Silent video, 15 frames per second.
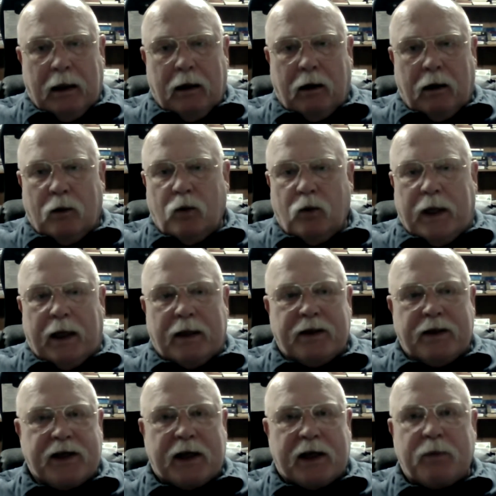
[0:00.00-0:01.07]
We had
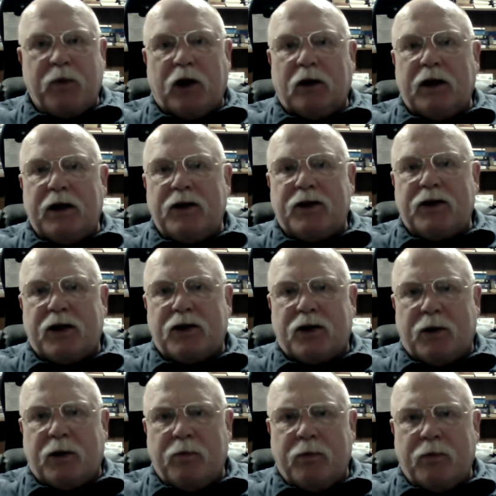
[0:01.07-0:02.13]
sick building system